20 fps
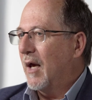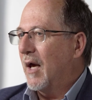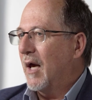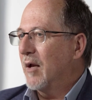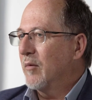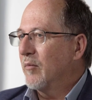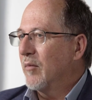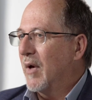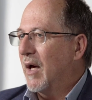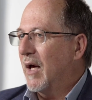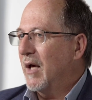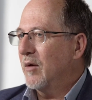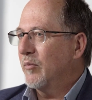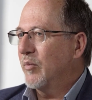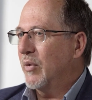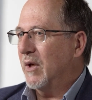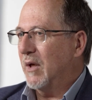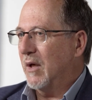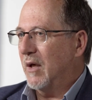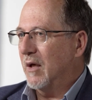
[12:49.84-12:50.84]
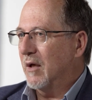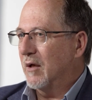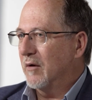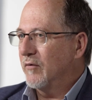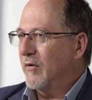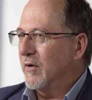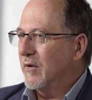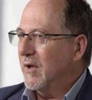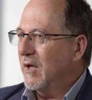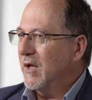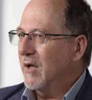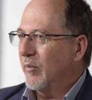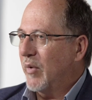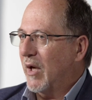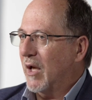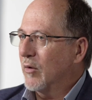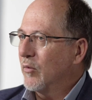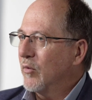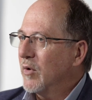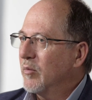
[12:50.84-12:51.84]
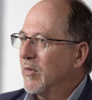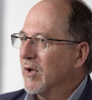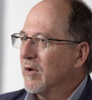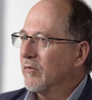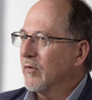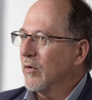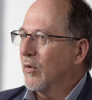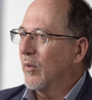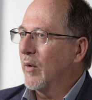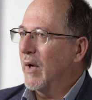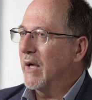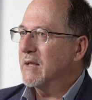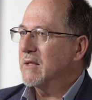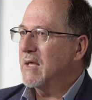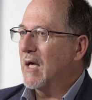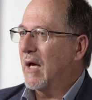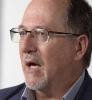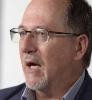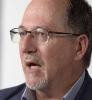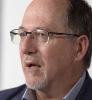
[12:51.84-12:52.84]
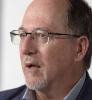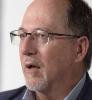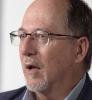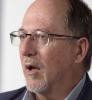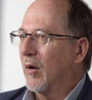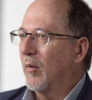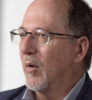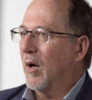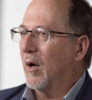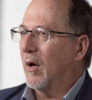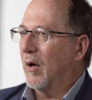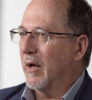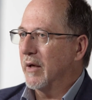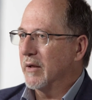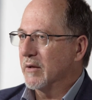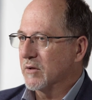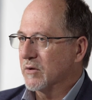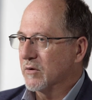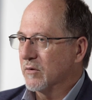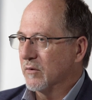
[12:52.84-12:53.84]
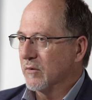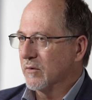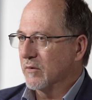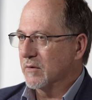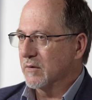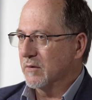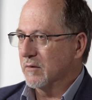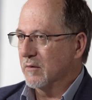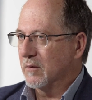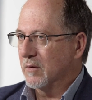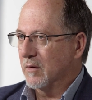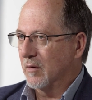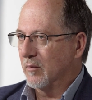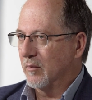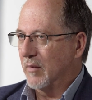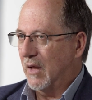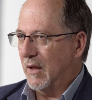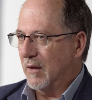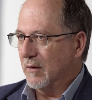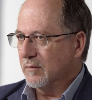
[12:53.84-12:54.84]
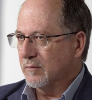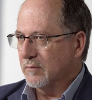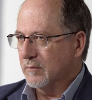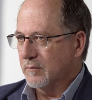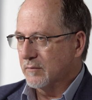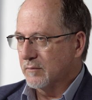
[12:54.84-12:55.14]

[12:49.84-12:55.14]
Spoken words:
And maybe, and if you think about it, women have always had lower iron stores than men.